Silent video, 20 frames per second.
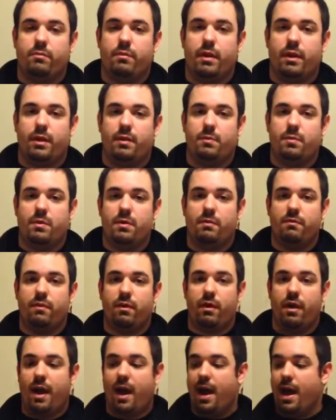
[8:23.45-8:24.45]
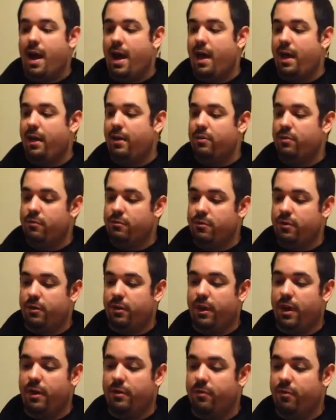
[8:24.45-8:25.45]
it could be very hot and you're
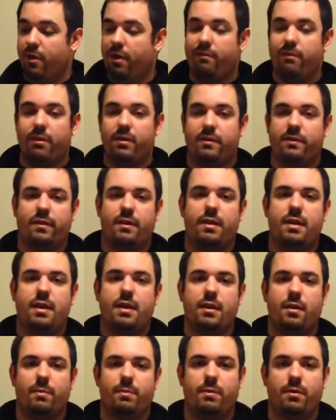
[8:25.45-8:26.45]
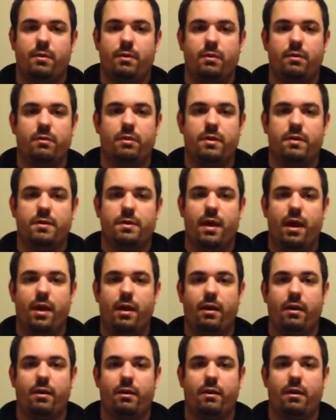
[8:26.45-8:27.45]
turning on your oven, it's going to heat up your
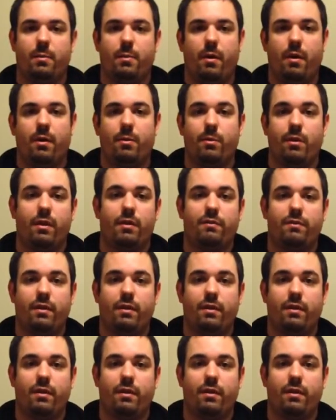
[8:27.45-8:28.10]
entire apartment.